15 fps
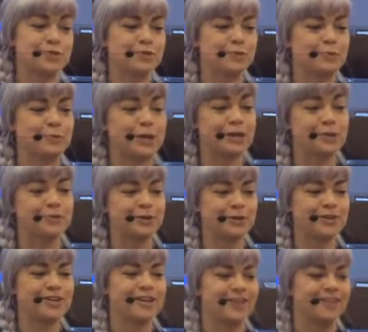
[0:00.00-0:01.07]
driven by a
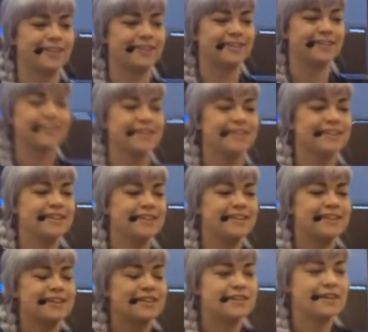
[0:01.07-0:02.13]
real car.
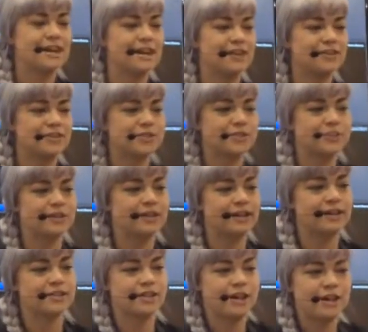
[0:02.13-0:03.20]
There's also
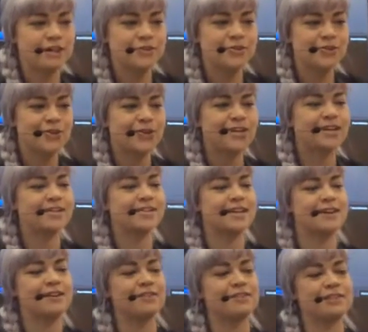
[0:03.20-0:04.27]
like a tires rolling
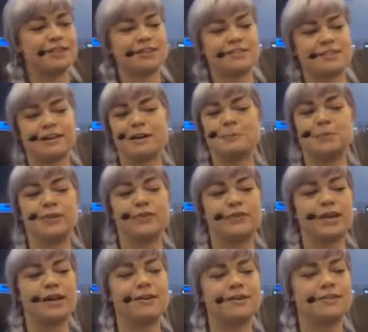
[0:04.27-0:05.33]
sound, and there's a couple of
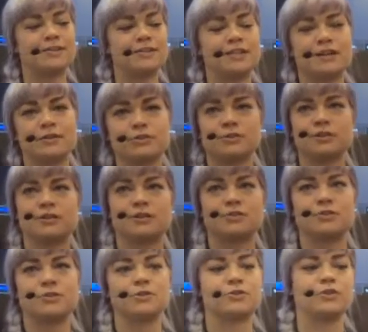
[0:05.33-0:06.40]
character sounds in there
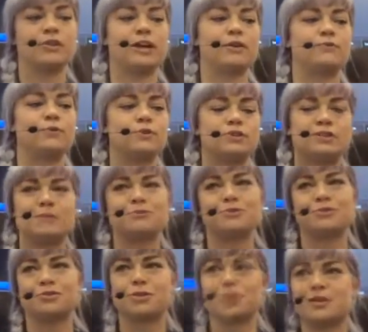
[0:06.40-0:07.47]
too, so like footsteps
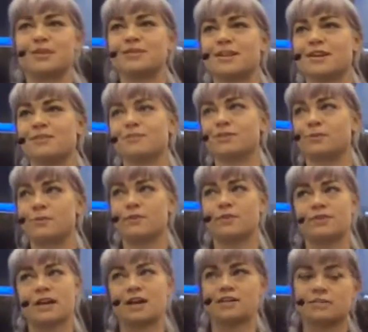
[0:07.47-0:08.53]
and towing sounds that we've
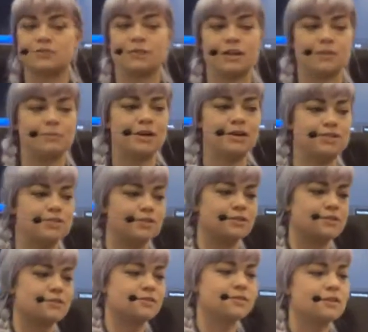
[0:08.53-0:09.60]
attached to
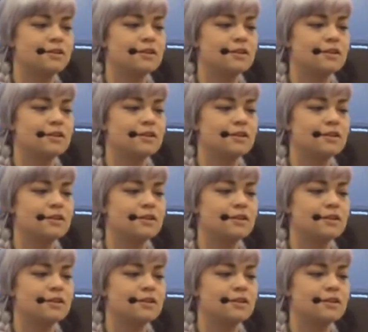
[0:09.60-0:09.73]
animations.